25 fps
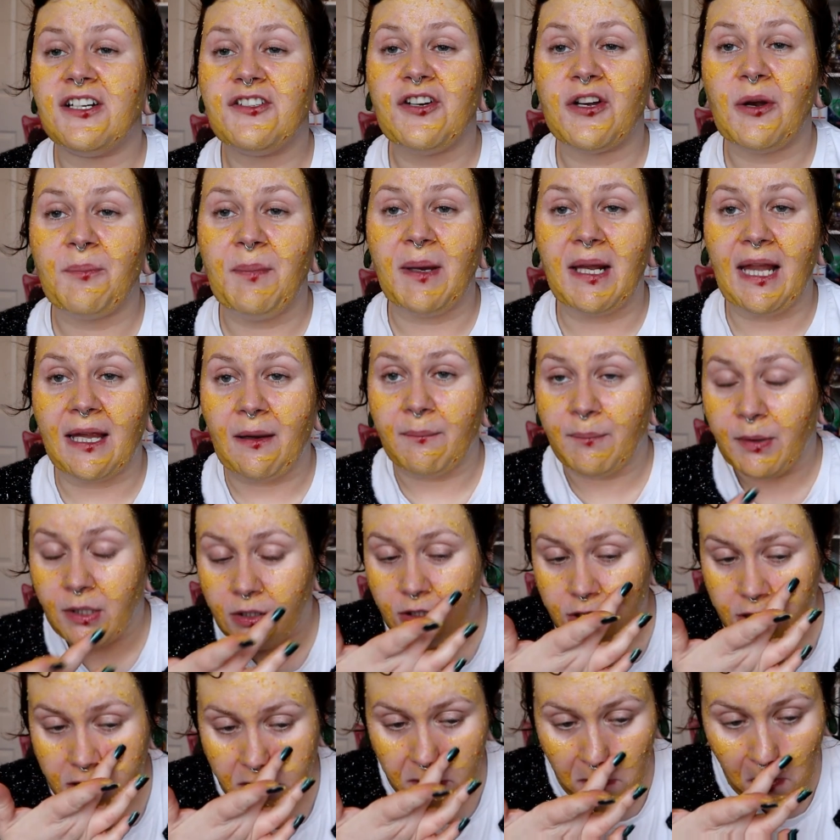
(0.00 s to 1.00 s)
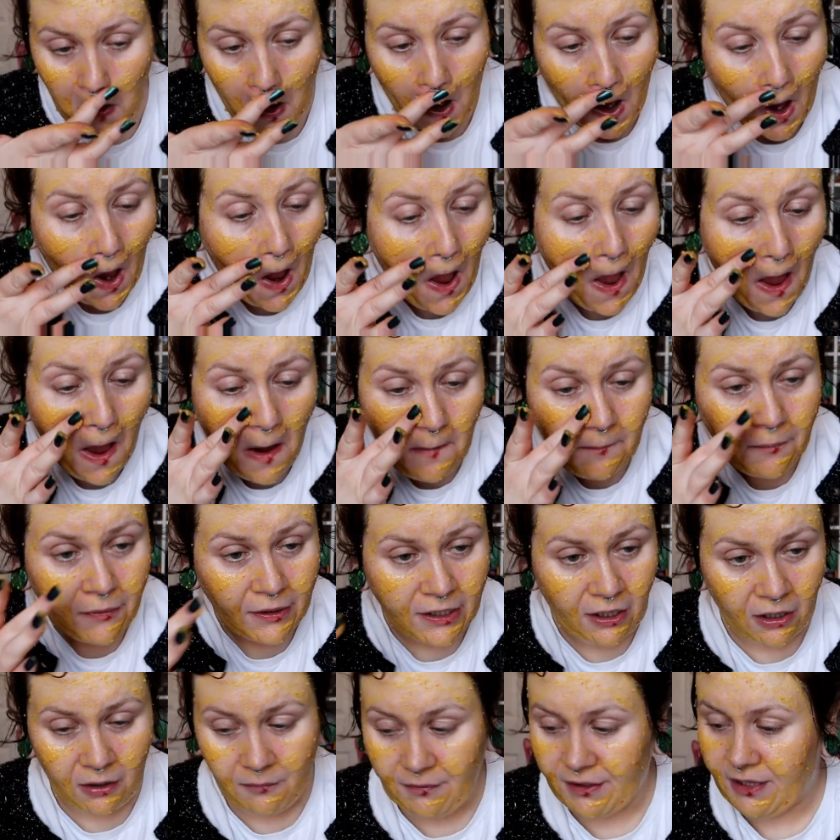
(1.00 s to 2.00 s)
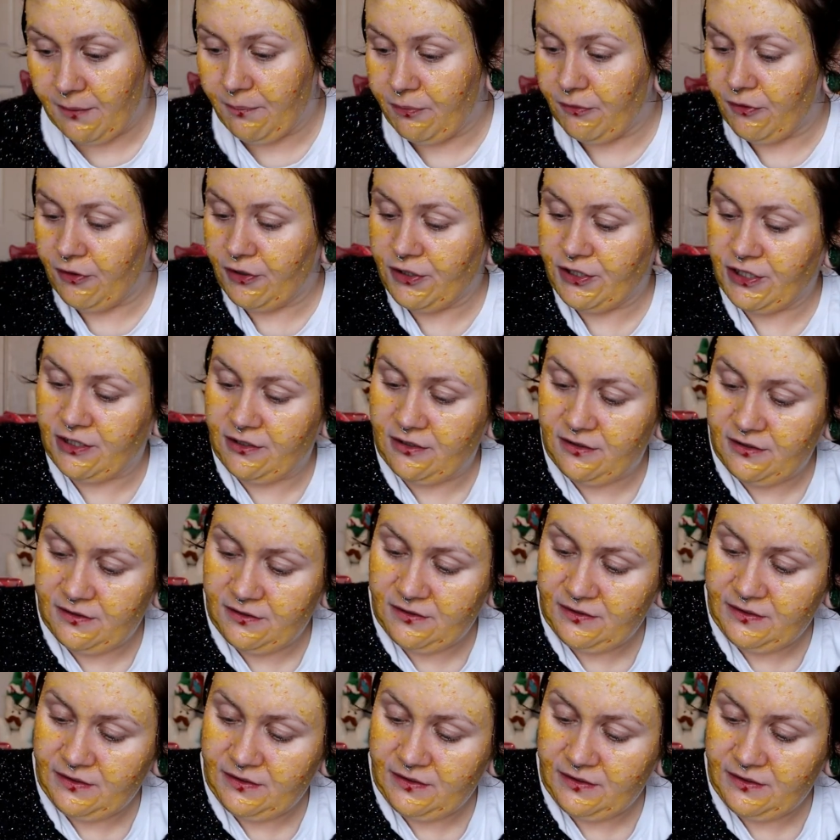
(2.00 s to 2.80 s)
Should have been like bougie and put it on with a brush.